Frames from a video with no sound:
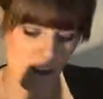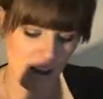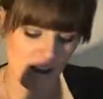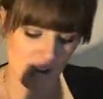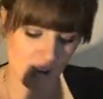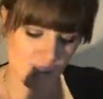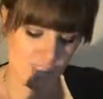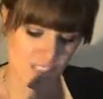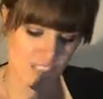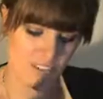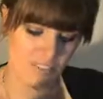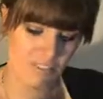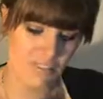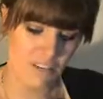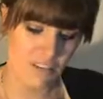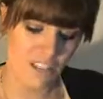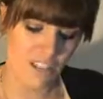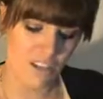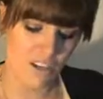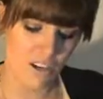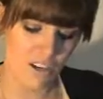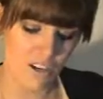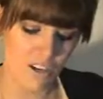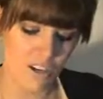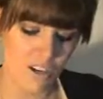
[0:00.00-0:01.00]
I would definitely
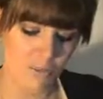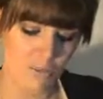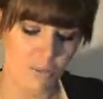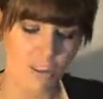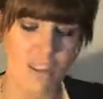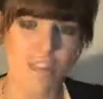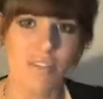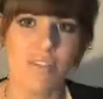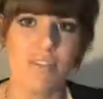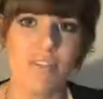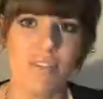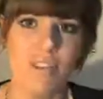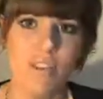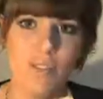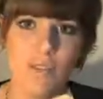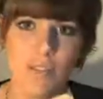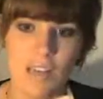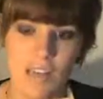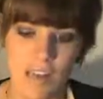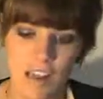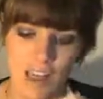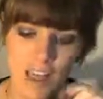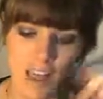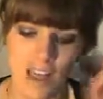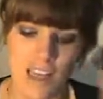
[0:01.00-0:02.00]
go with the
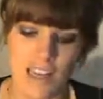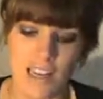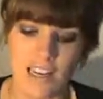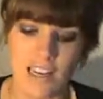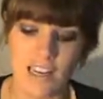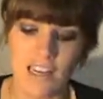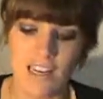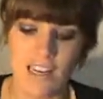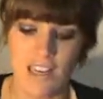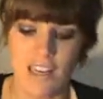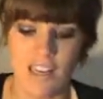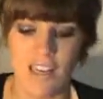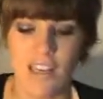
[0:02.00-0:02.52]
fluid line